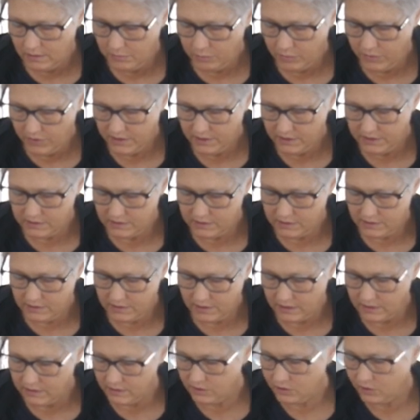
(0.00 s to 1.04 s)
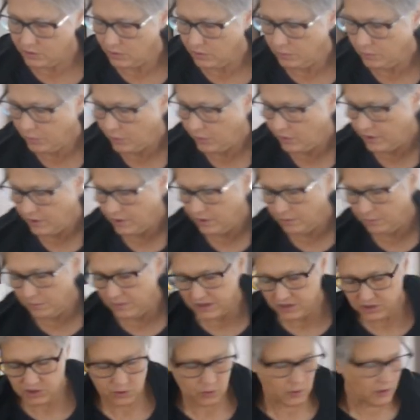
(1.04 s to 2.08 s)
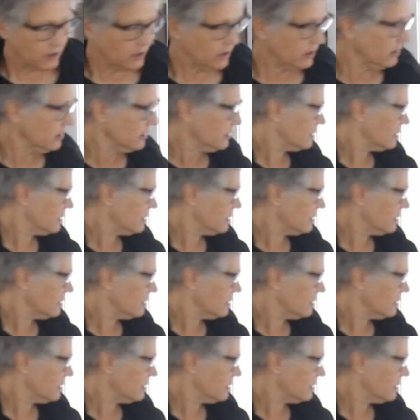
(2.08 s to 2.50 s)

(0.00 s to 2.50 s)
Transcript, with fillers: brings things to a boil much quicker,